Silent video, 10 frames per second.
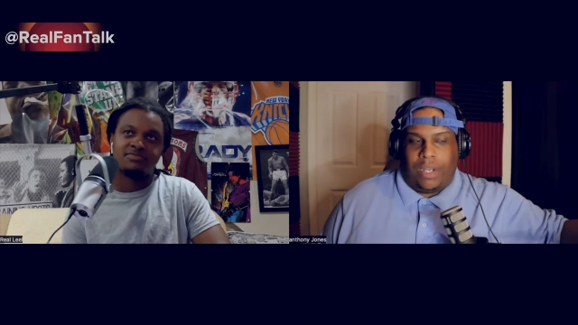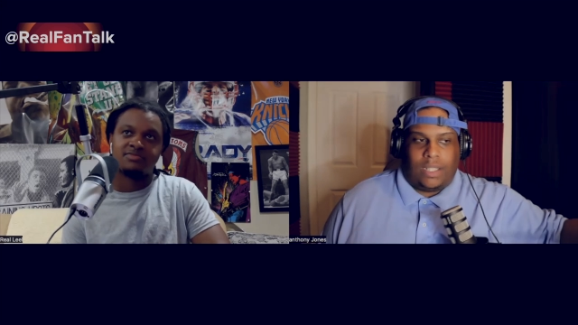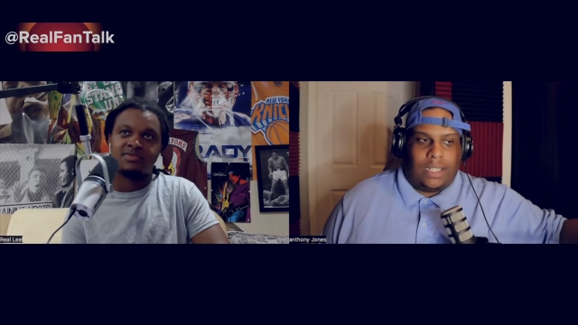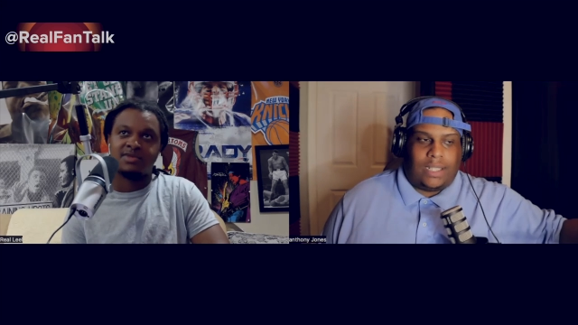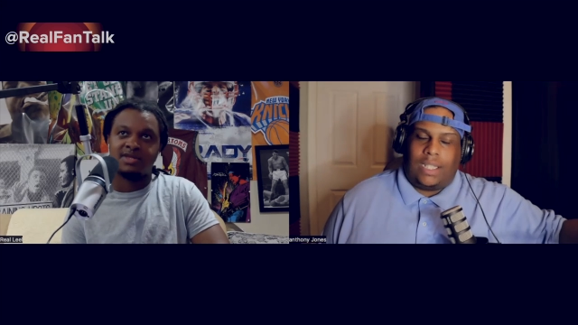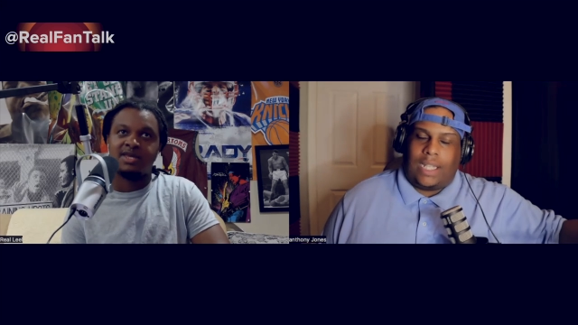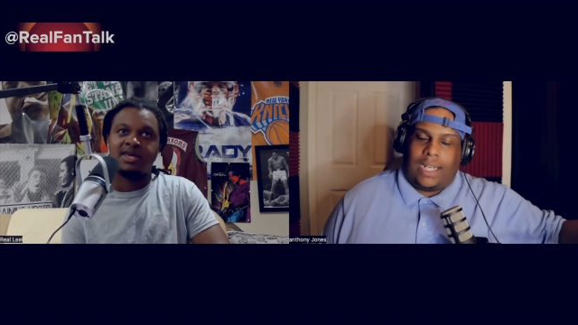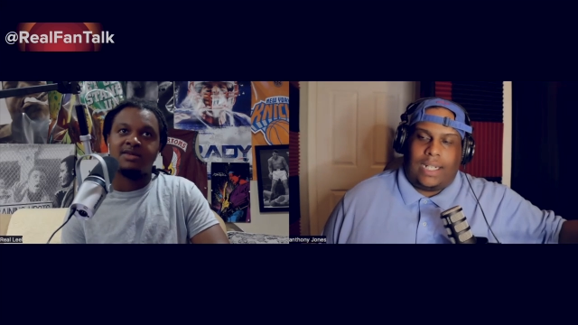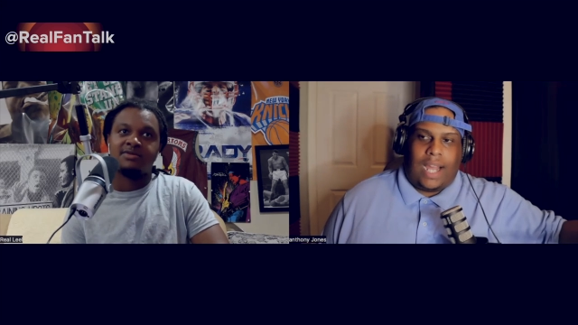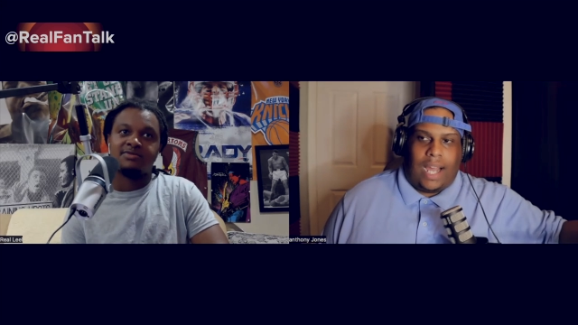Speaker 1: there's a lot
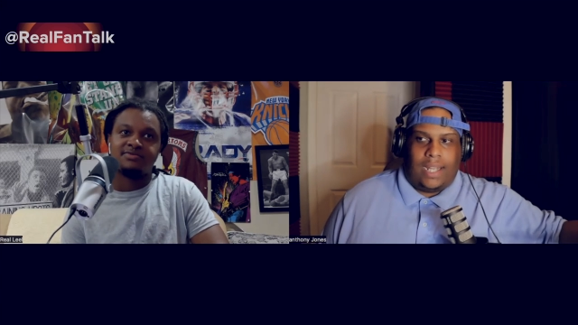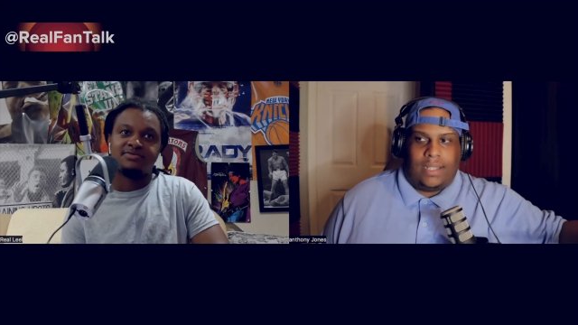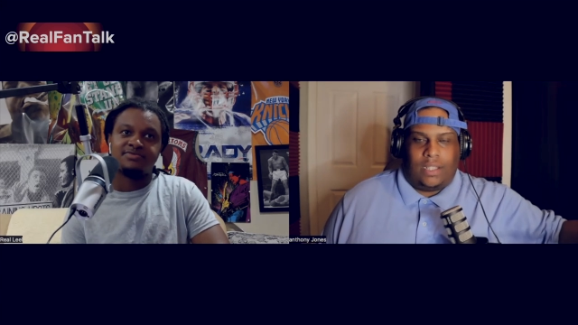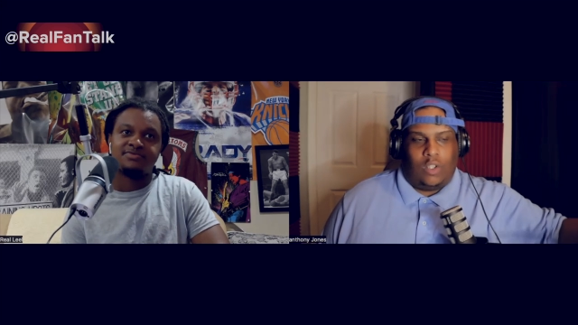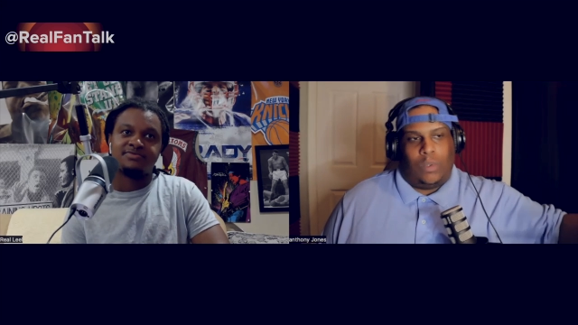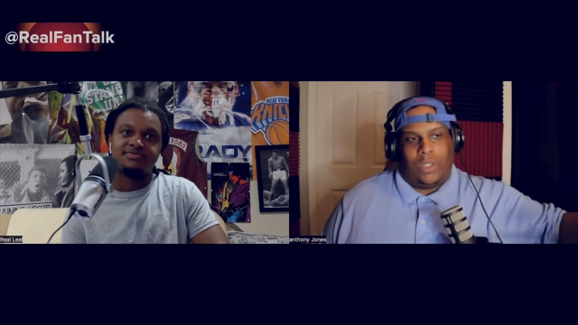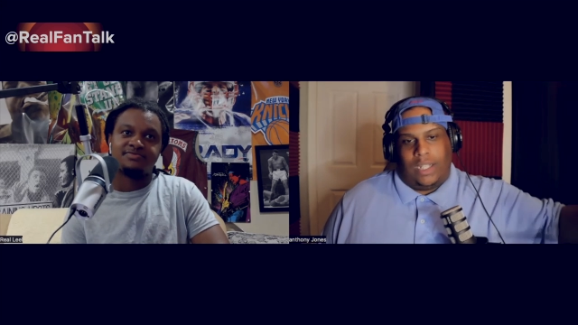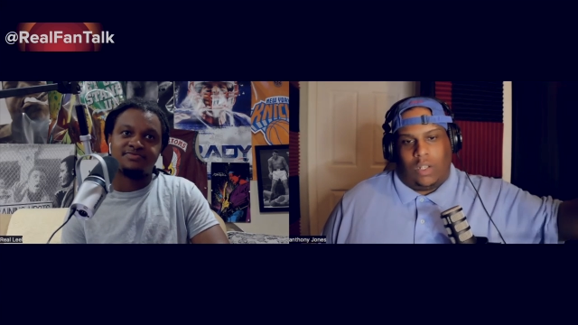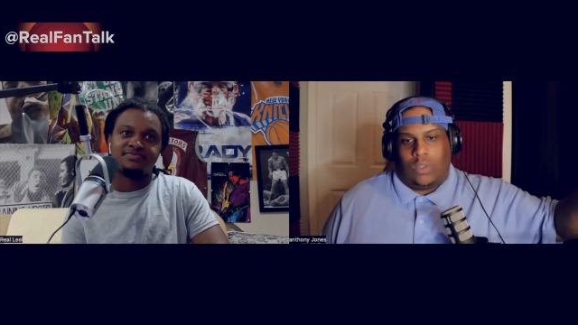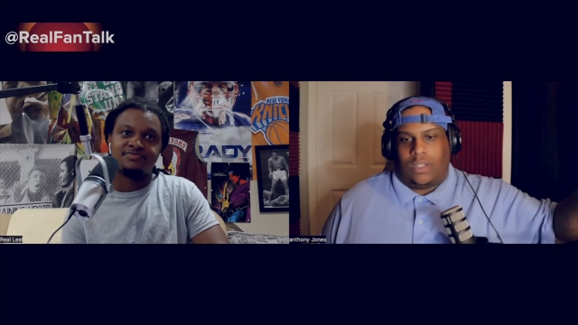of guys you know
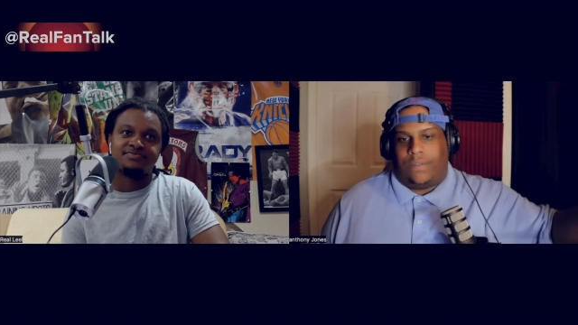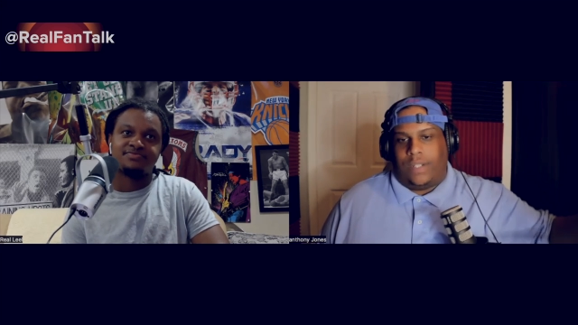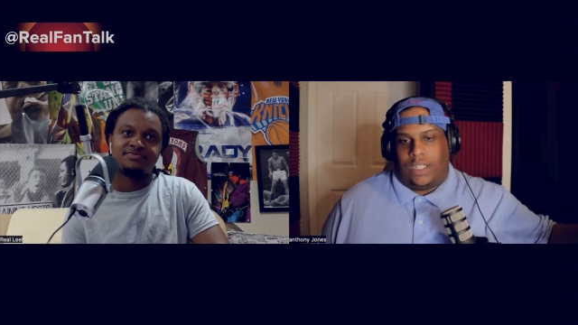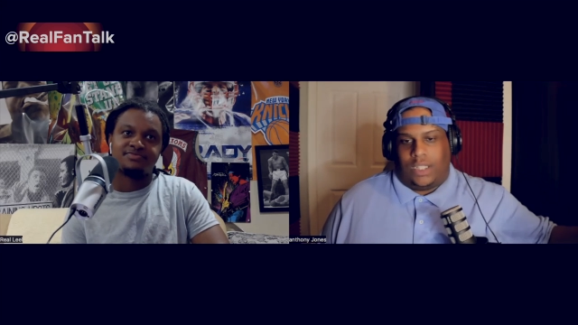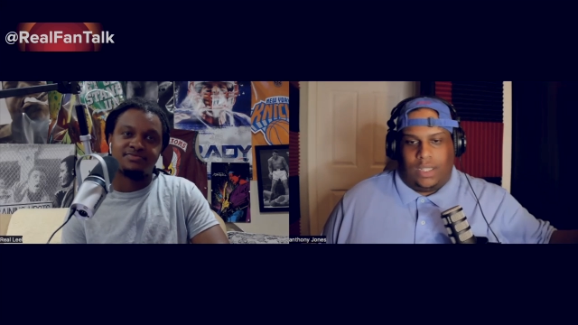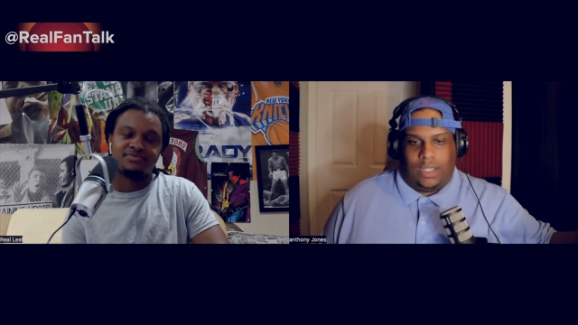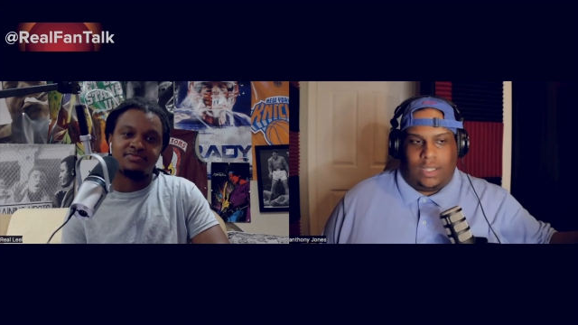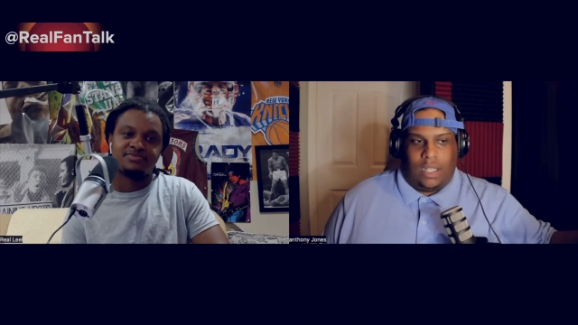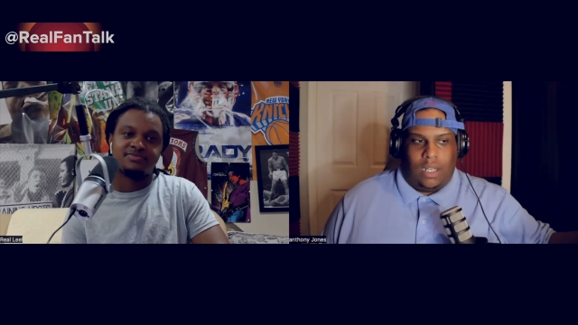within those divisions